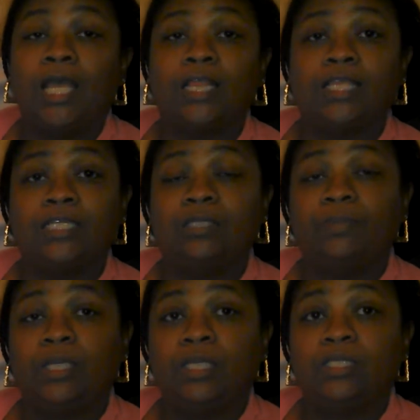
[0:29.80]
This
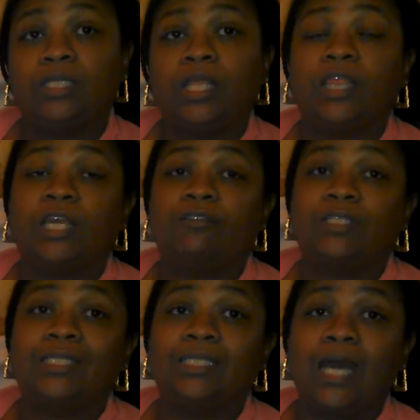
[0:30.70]
means that there
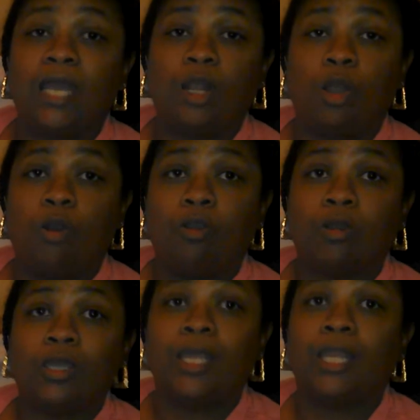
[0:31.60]
is a
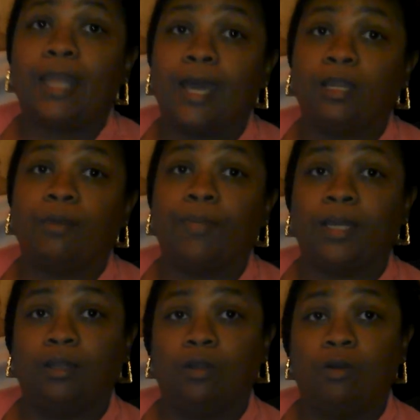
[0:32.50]
dialogue and not a
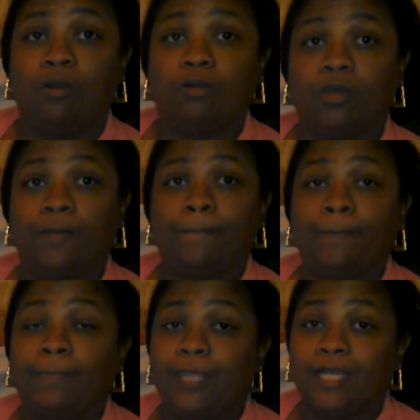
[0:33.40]
monologue.
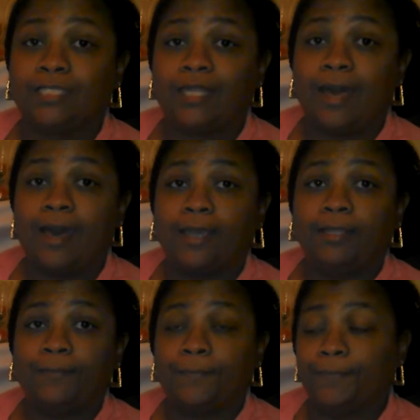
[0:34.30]
Next
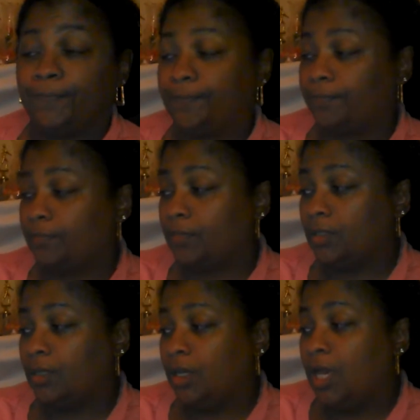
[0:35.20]
slide.
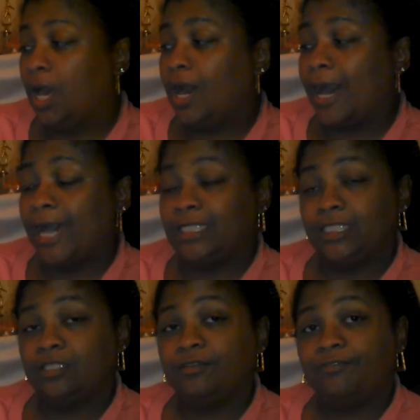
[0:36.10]

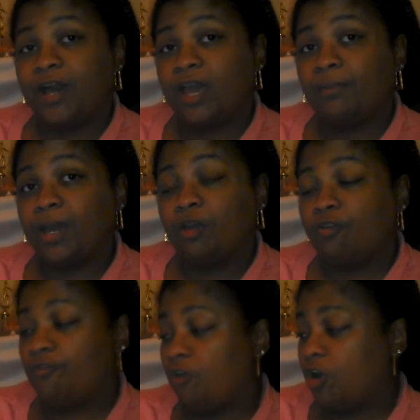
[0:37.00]
Identifying my
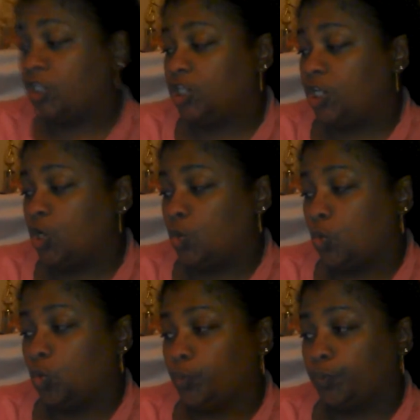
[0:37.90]
overarching
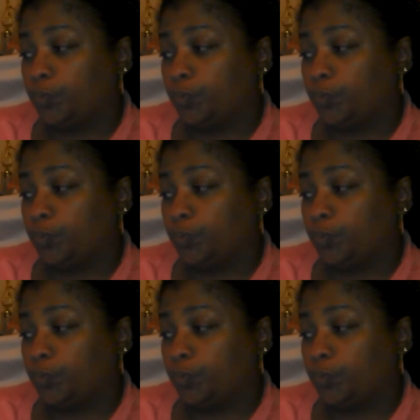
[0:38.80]
goal.